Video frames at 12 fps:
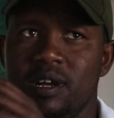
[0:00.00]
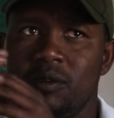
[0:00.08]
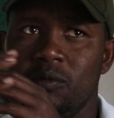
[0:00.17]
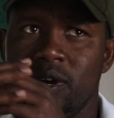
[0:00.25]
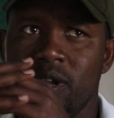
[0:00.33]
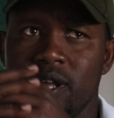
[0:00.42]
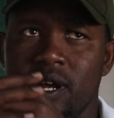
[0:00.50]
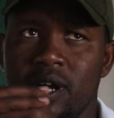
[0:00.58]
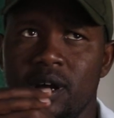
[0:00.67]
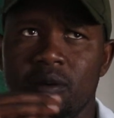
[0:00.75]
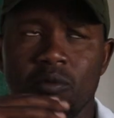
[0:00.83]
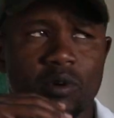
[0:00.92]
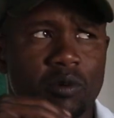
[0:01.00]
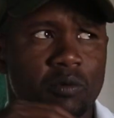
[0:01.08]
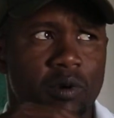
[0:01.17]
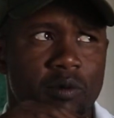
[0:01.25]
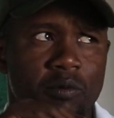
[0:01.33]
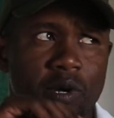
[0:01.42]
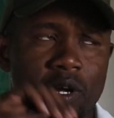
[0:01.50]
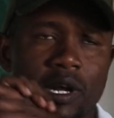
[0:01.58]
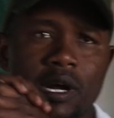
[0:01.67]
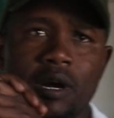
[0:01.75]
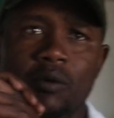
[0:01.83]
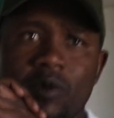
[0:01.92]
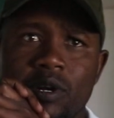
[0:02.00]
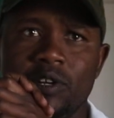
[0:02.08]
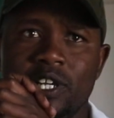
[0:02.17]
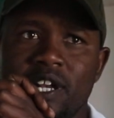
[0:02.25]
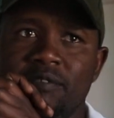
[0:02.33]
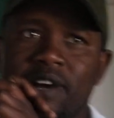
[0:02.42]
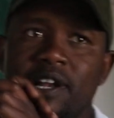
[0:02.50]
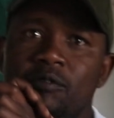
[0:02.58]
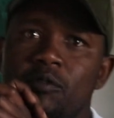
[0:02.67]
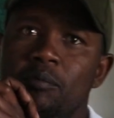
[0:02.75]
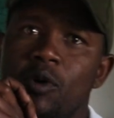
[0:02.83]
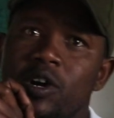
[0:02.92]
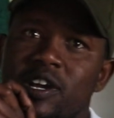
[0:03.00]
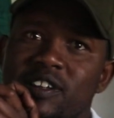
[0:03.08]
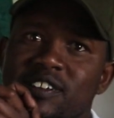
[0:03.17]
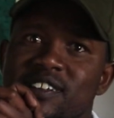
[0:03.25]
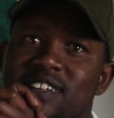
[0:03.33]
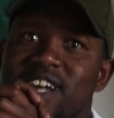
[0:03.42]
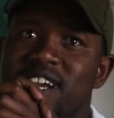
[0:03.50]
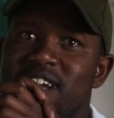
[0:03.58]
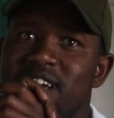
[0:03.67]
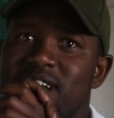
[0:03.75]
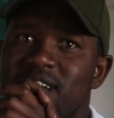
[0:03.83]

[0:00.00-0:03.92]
where we can find more cases than,